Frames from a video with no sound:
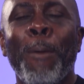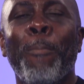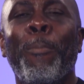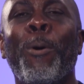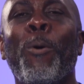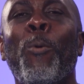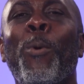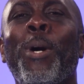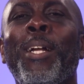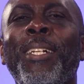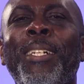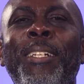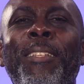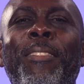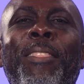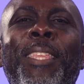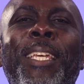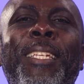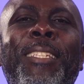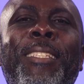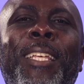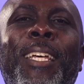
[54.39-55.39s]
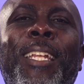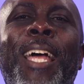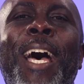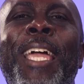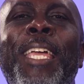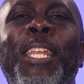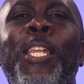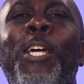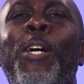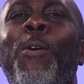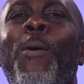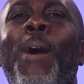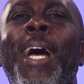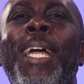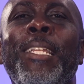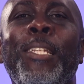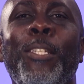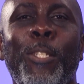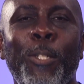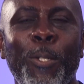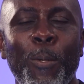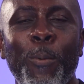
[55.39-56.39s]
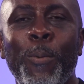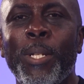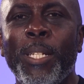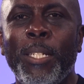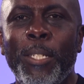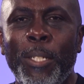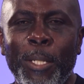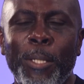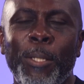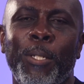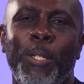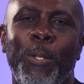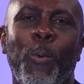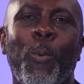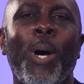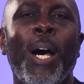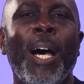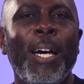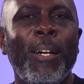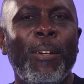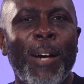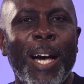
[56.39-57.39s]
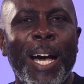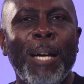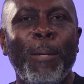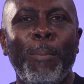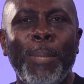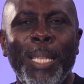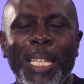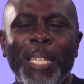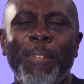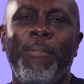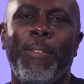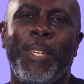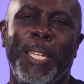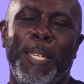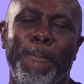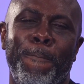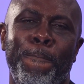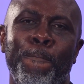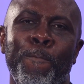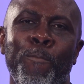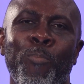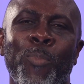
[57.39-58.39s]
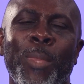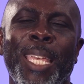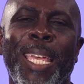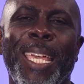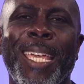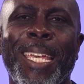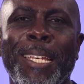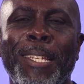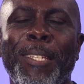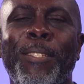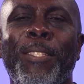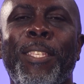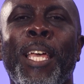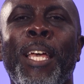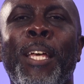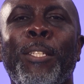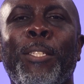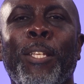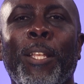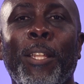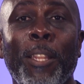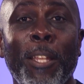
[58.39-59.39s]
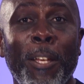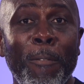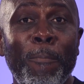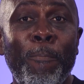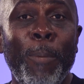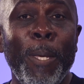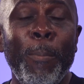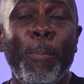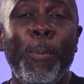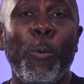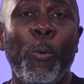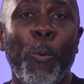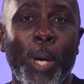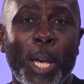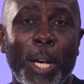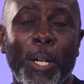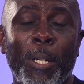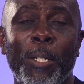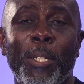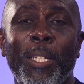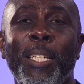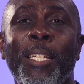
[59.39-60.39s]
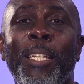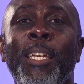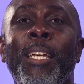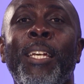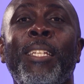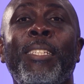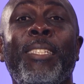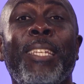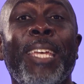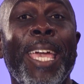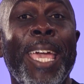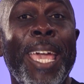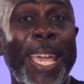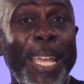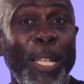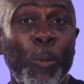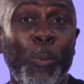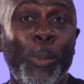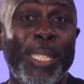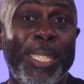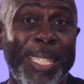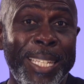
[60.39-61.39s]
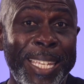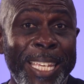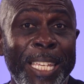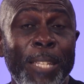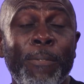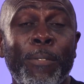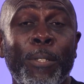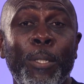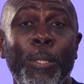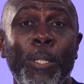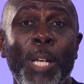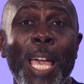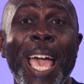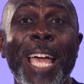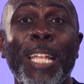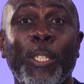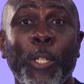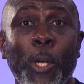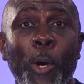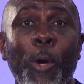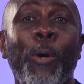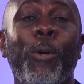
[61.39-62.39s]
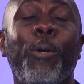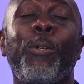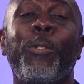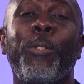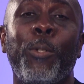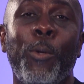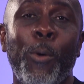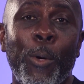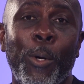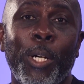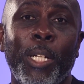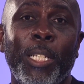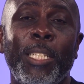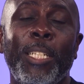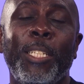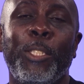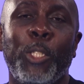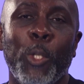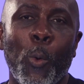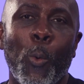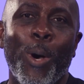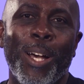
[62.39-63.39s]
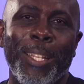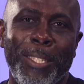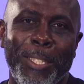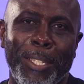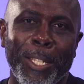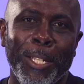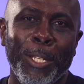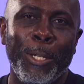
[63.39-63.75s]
But one of the things that I know I do wanna do while I'm living is to love people well, to hate what's evil, and to hold on to what's